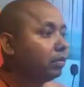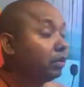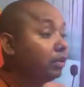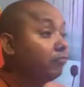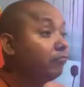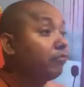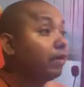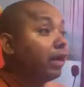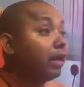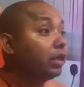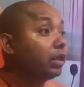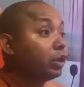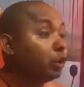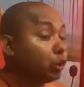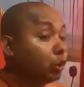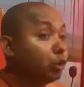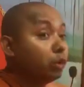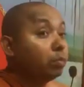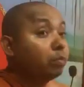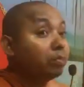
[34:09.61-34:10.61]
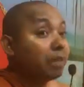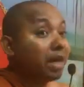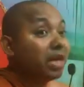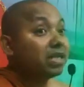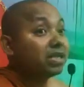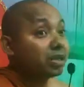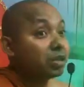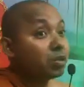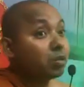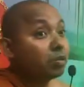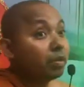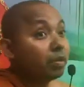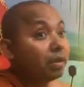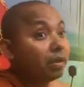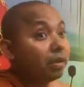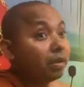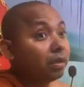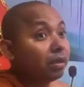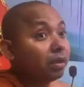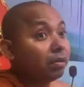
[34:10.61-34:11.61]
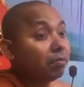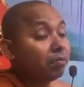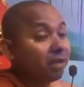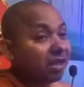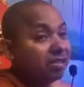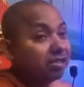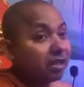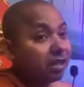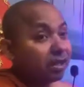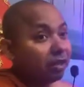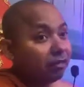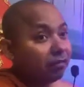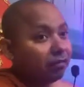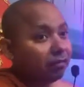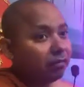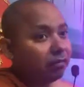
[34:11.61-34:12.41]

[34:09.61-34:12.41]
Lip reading: if I don't pass away myself.